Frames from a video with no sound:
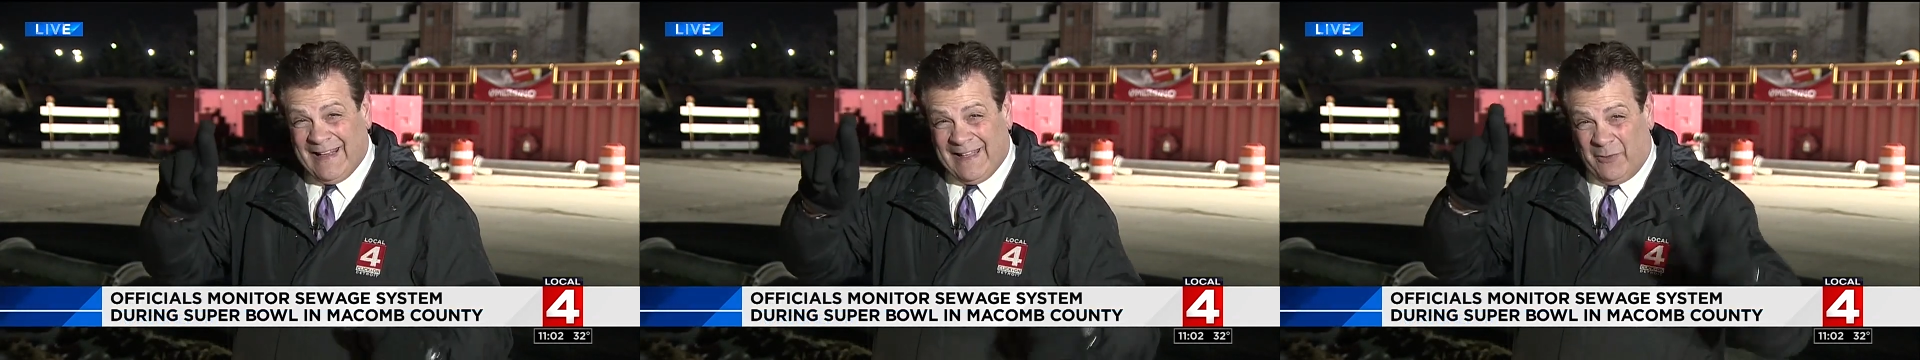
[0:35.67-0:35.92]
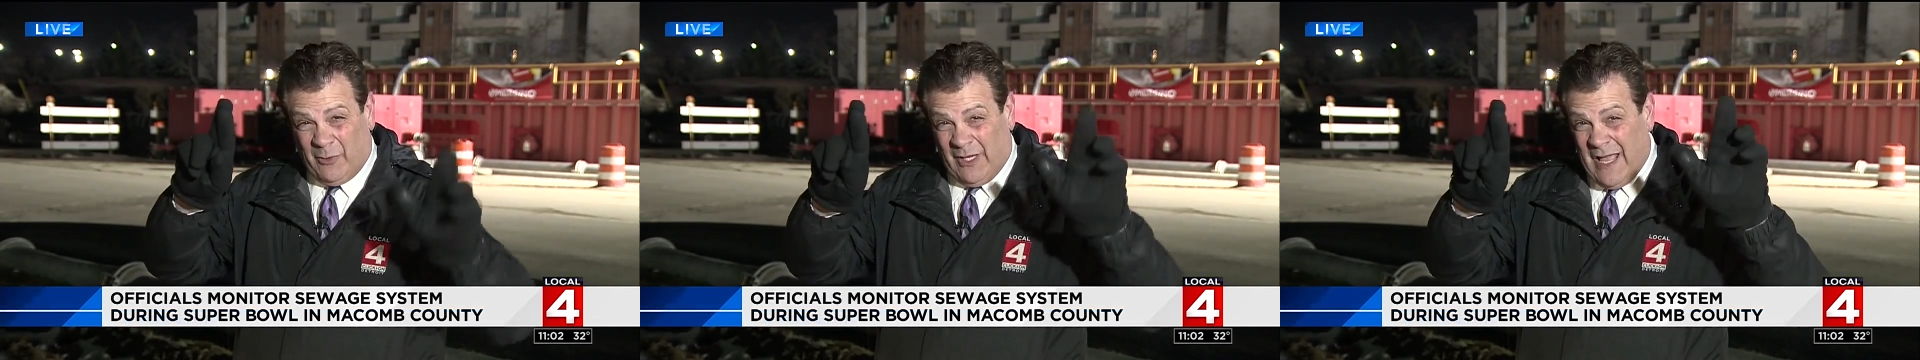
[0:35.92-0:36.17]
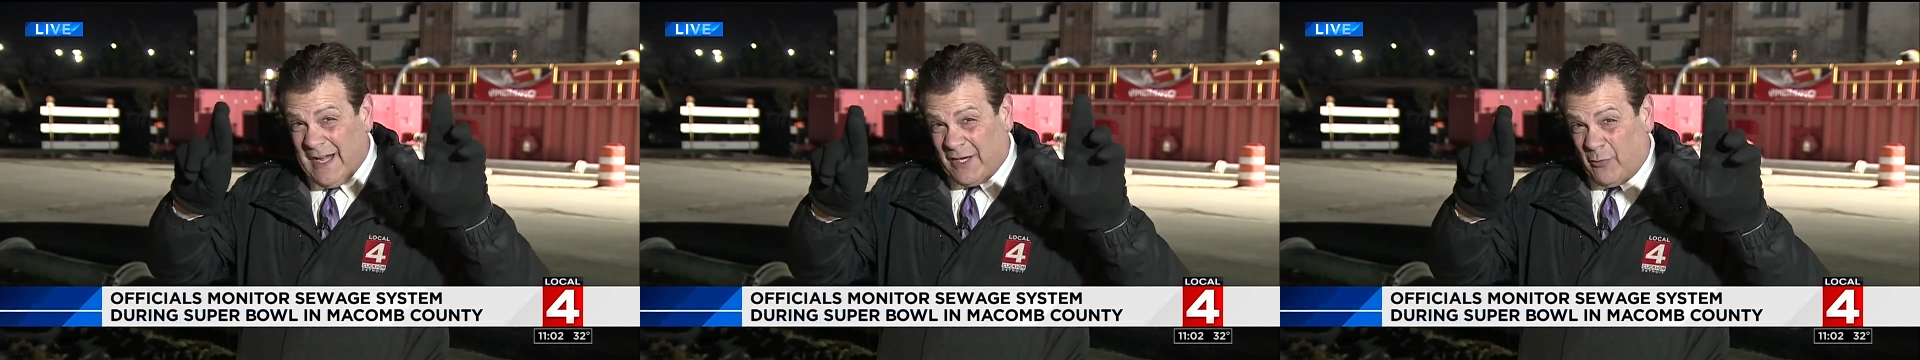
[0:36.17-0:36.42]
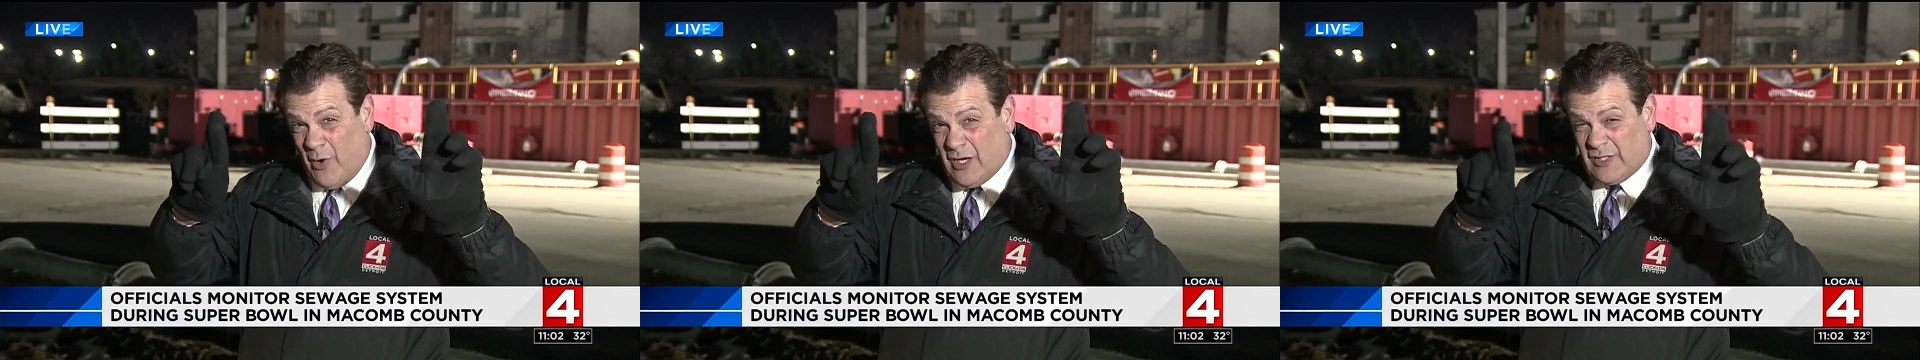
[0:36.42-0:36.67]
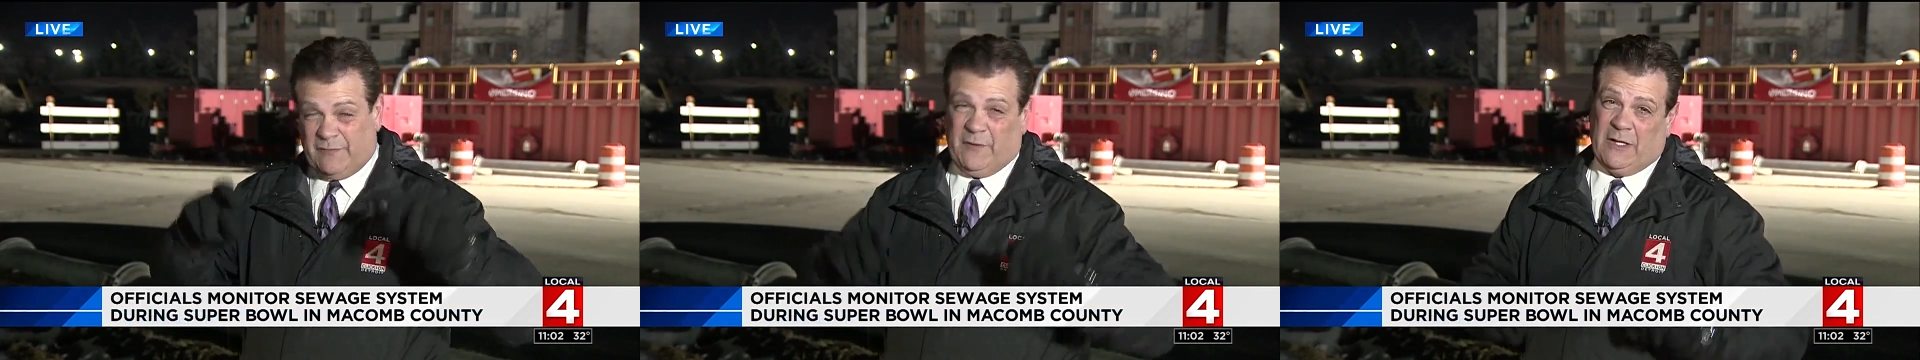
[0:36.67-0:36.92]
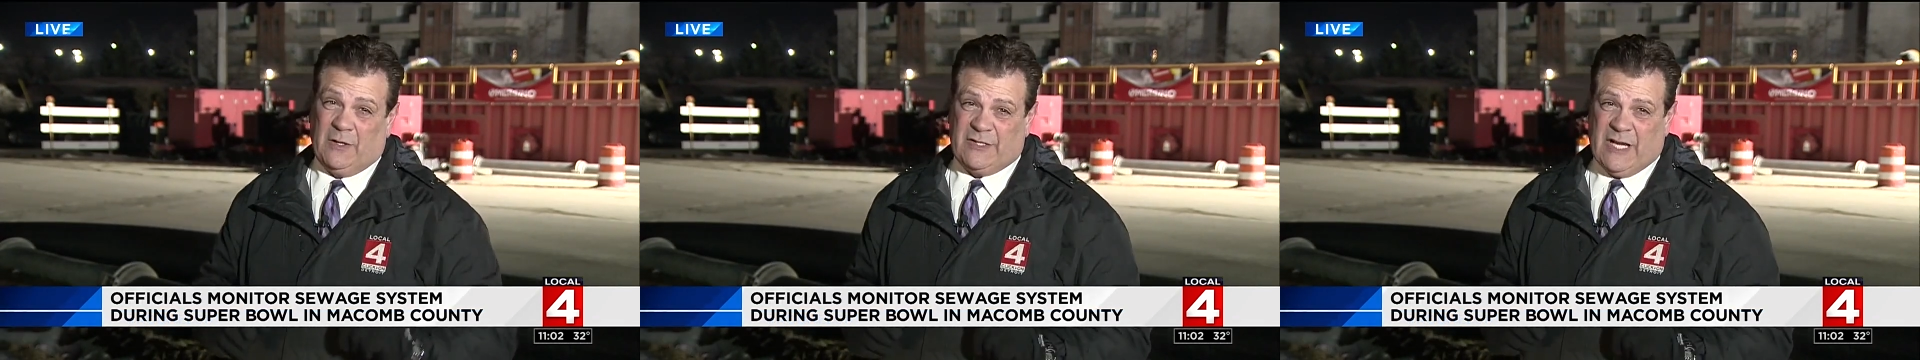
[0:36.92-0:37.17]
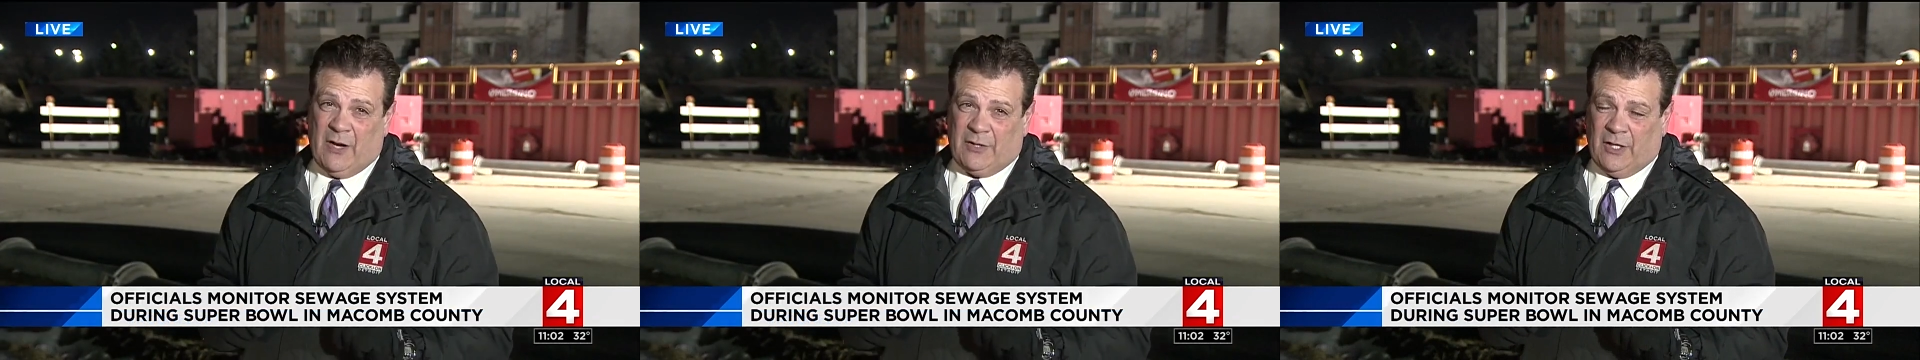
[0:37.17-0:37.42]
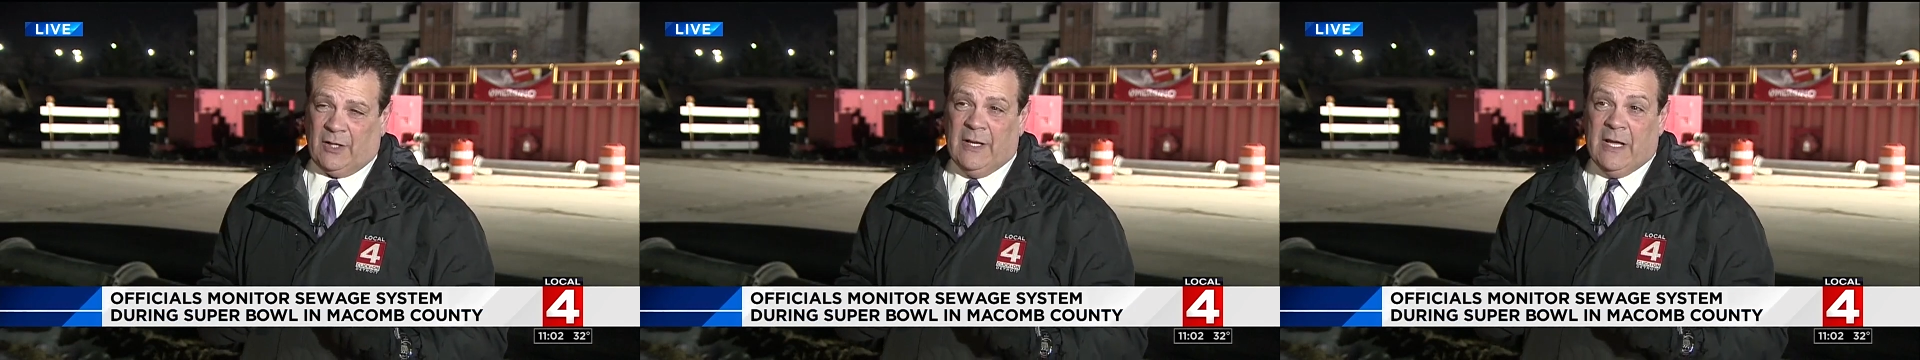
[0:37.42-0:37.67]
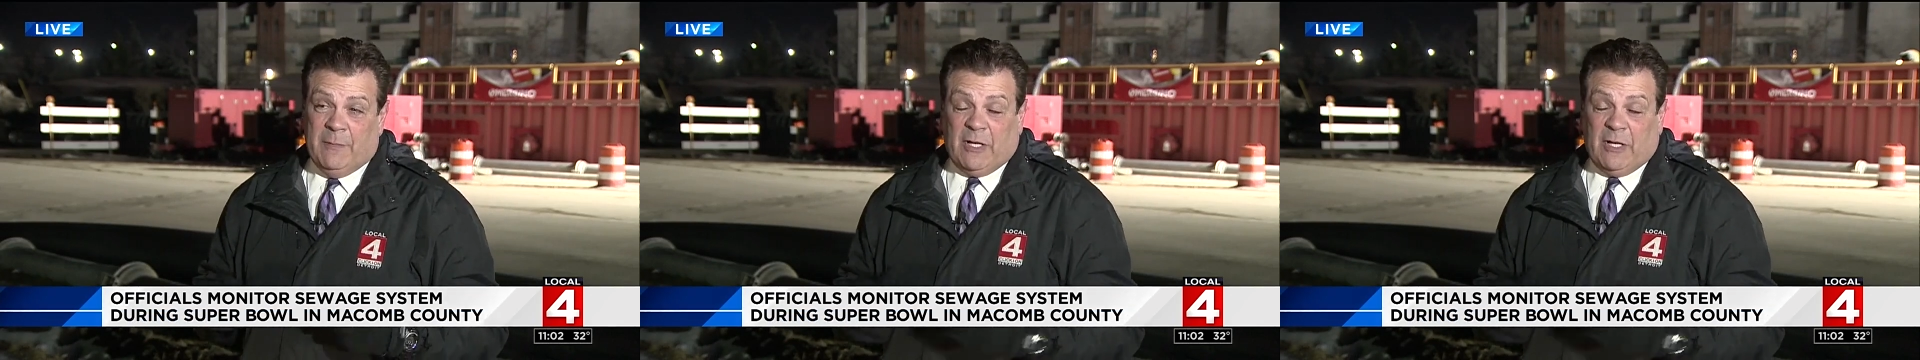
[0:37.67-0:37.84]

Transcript: And there were a lot of crossed fingers out here